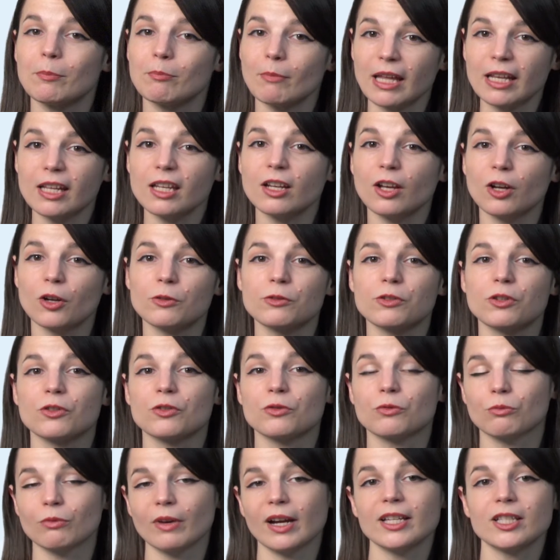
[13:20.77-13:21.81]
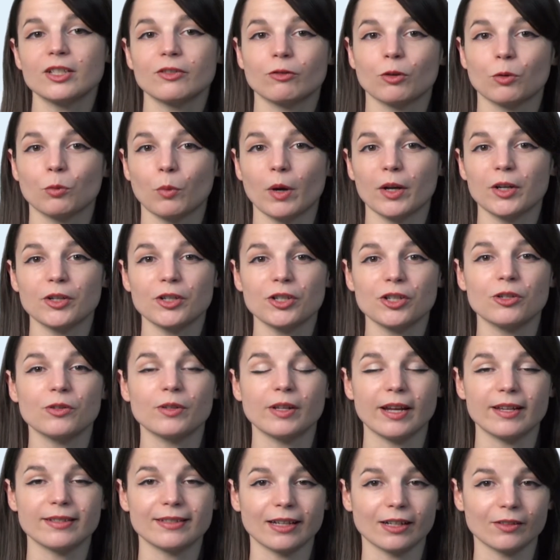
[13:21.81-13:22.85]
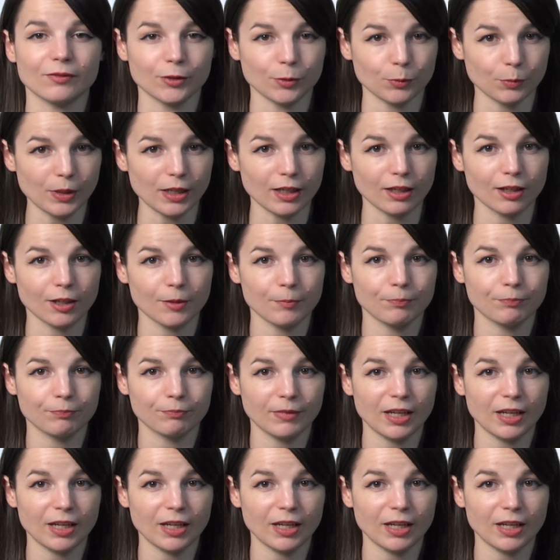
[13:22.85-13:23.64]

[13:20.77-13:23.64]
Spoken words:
many cultures rest for 1 or 2 days out of the week.